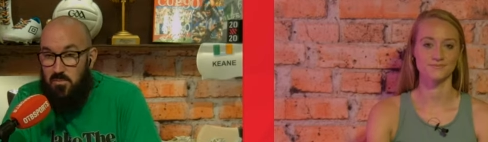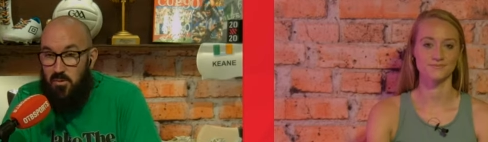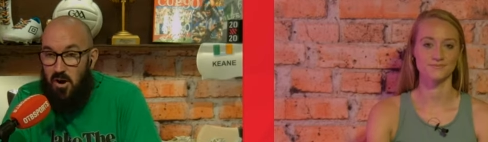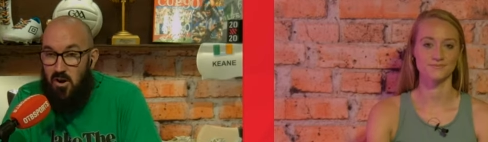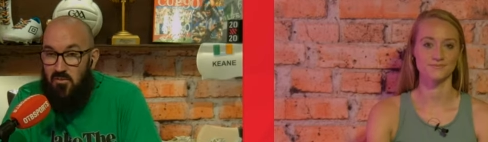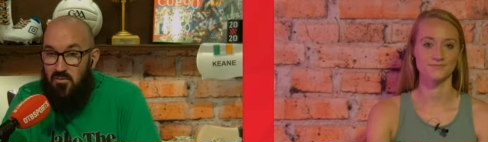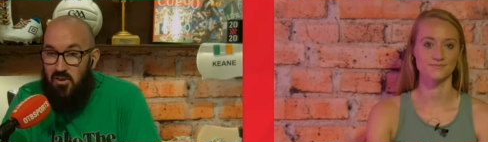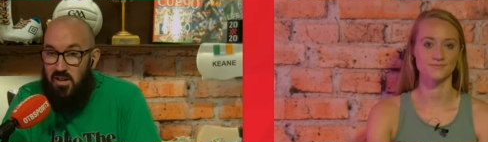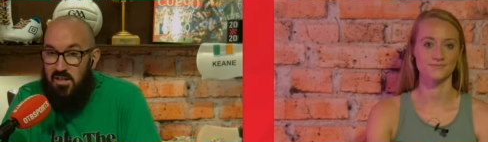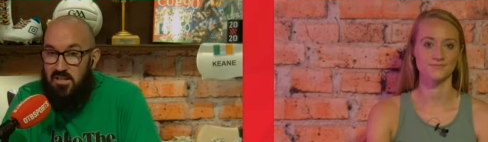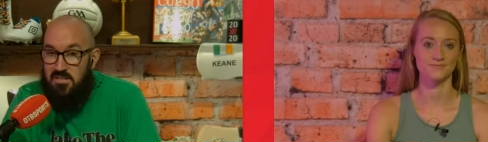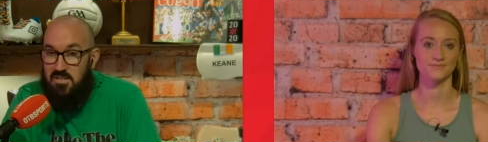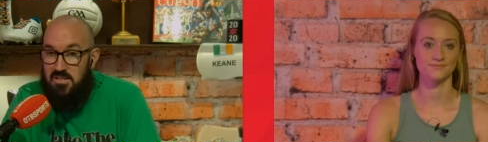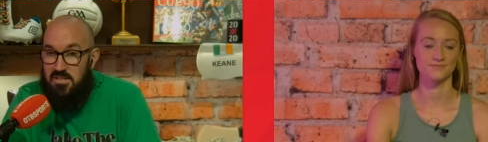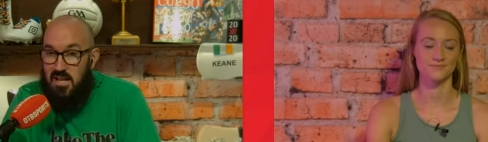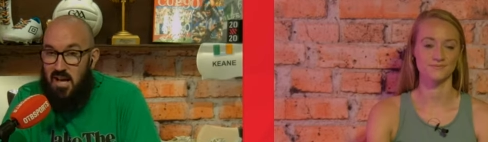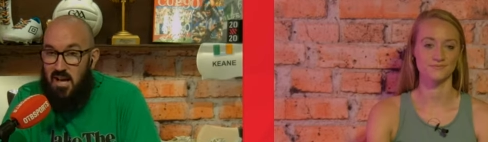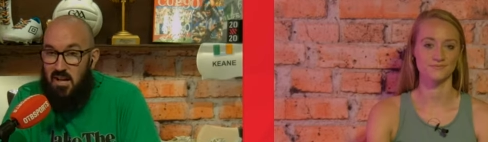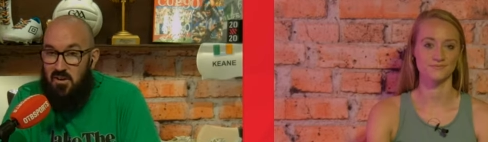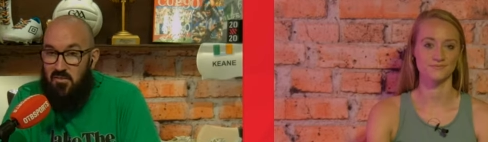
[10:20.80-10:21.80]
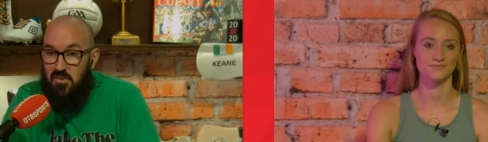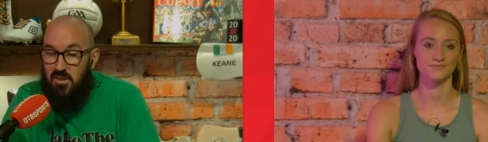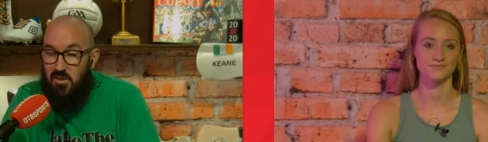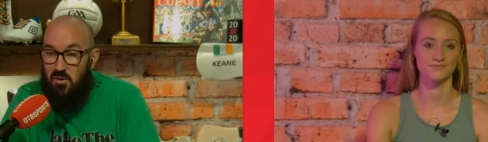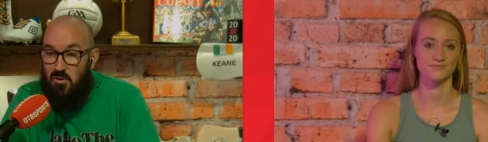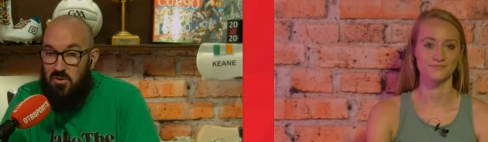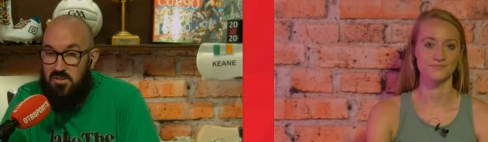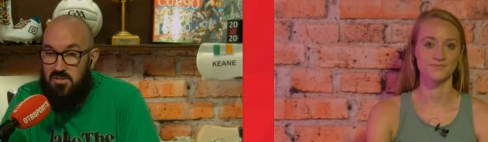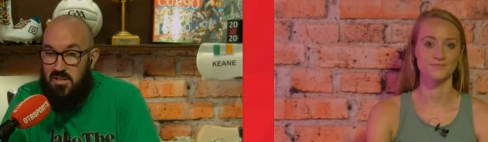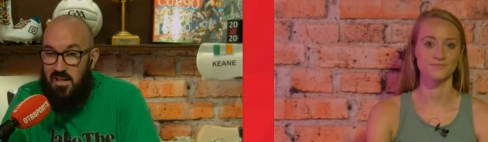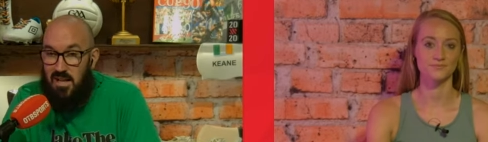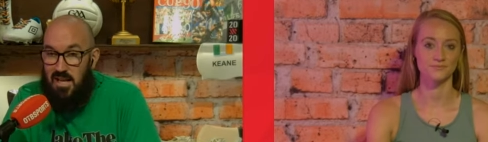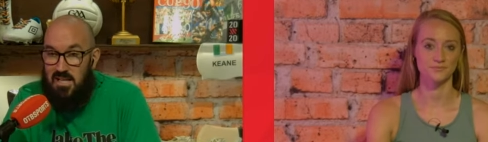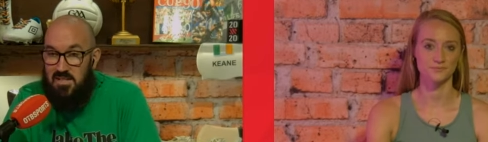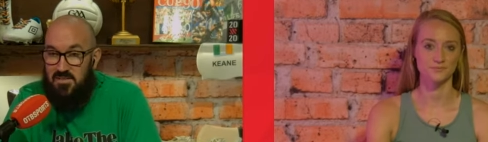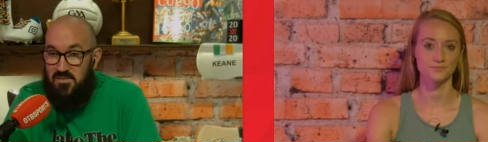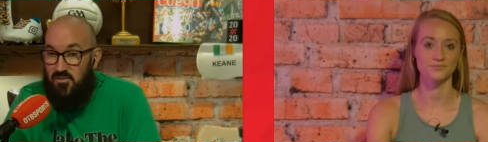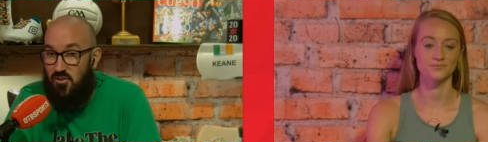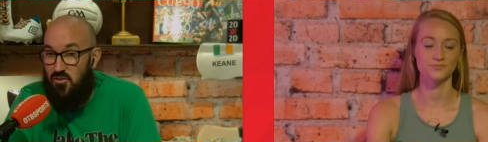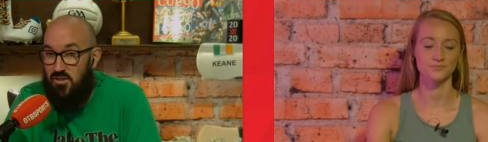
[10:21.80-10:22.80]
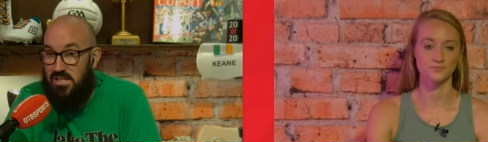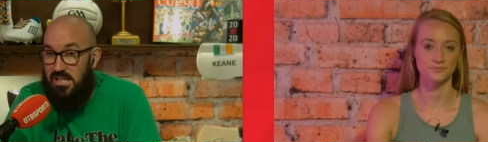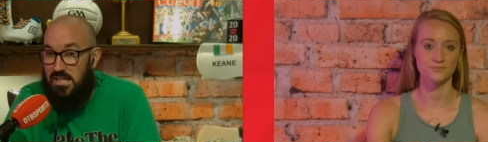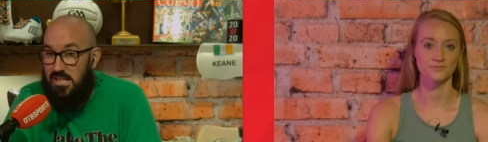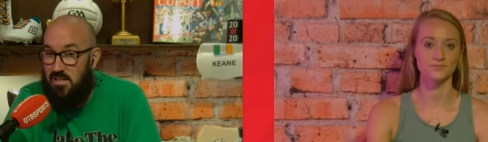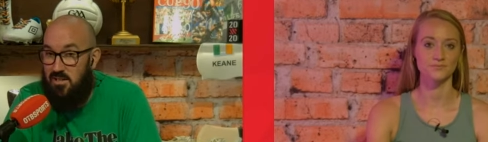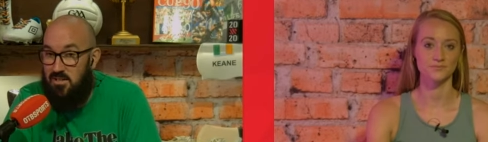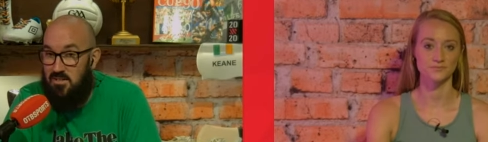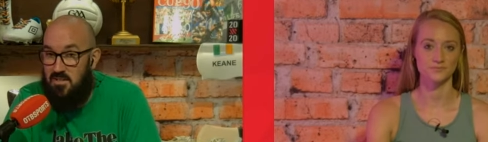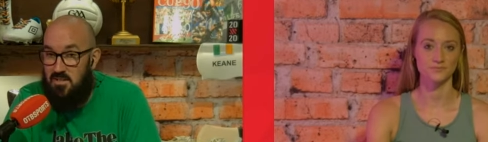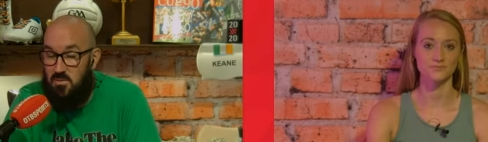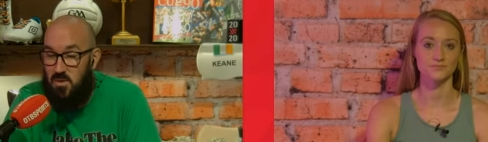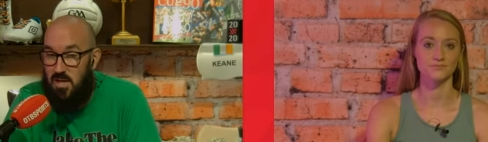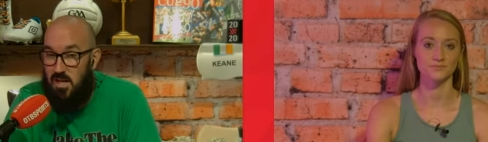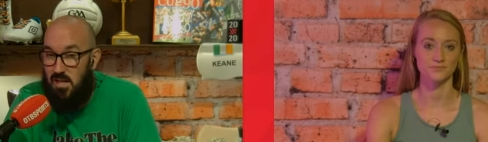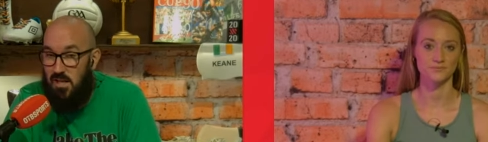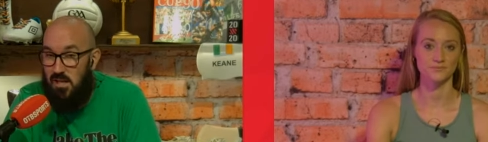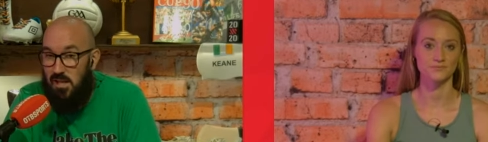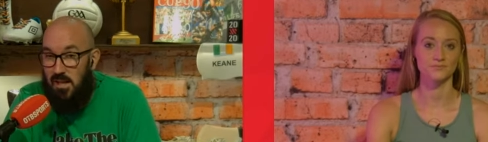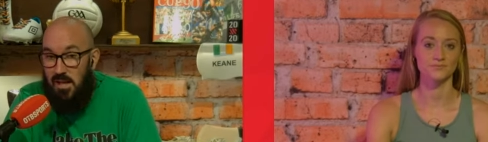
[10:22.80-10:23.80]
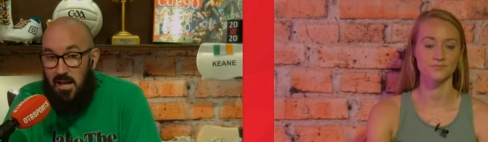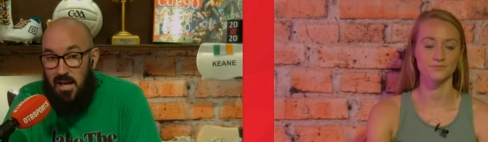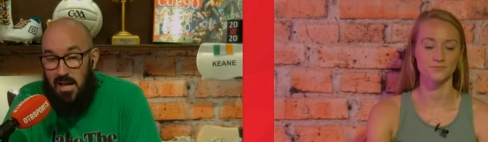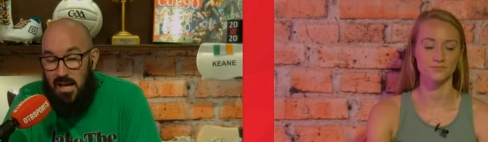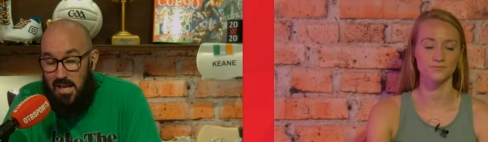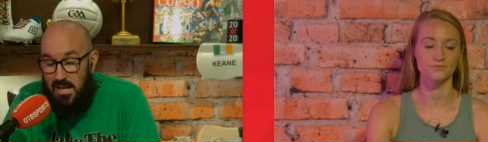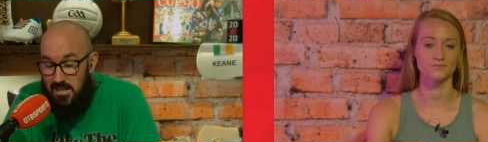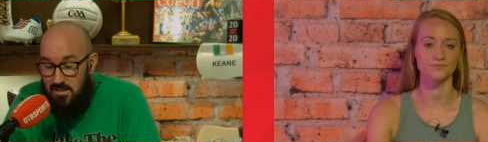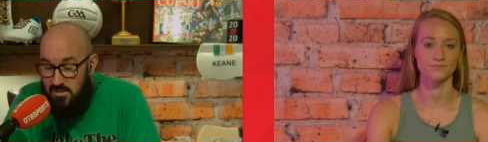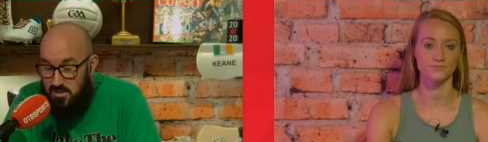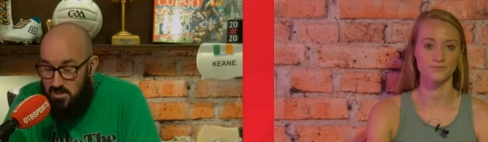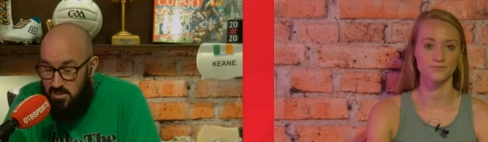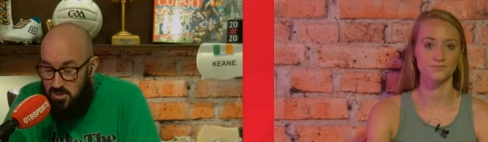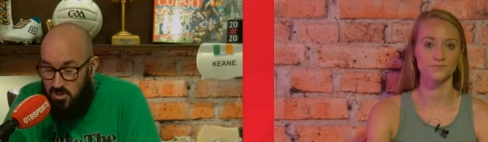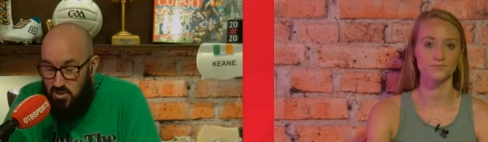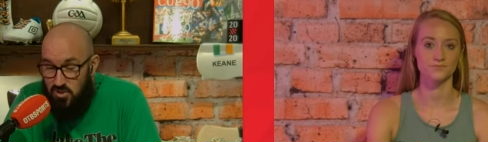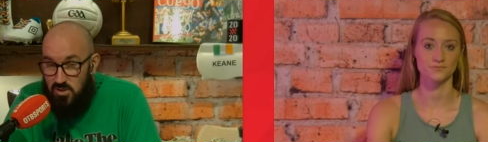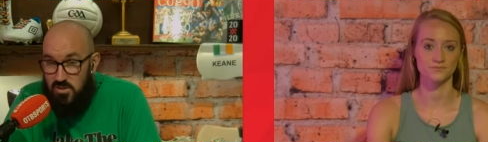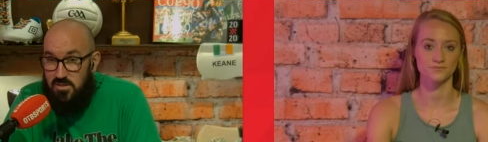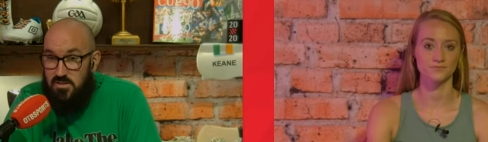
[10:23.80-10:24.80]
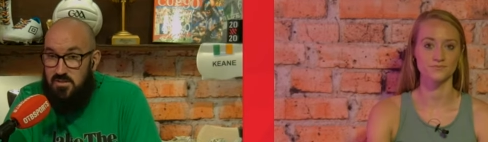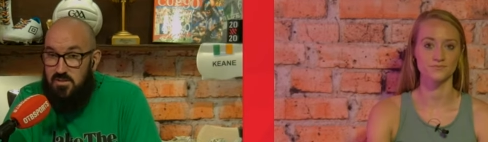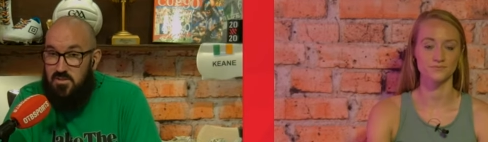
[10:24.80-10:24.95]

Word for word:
Speaker 1: profile that she's had over the course of the last 14 years as well is just